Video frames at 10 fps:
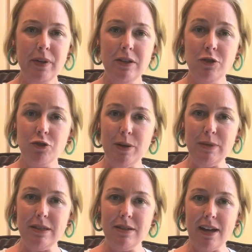Streams
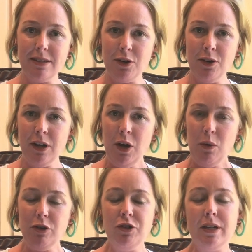in the Desert,
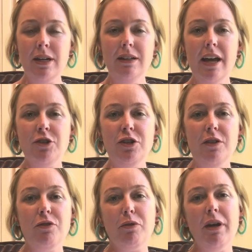which is a collection
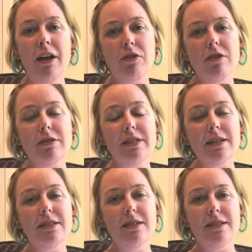of
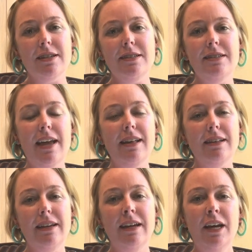366
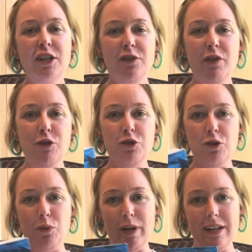daily
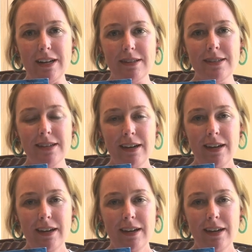devotional readings.